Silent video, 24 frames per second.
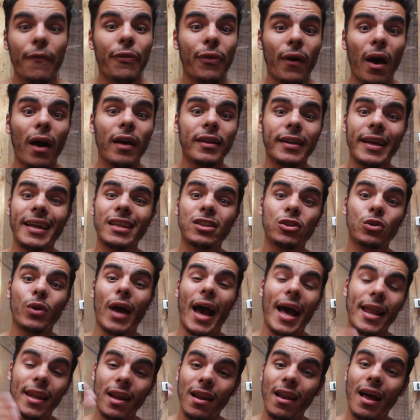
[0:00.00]
Third is
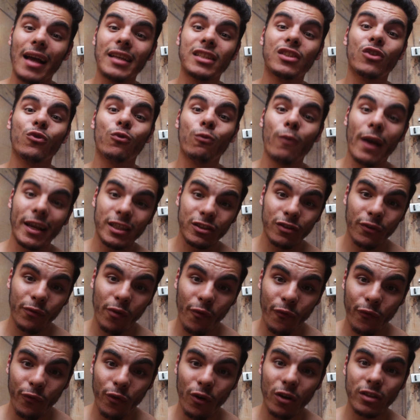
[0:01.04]
to analyze the rest of
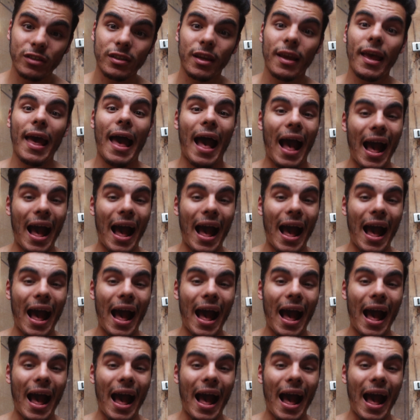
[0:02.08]
the foot,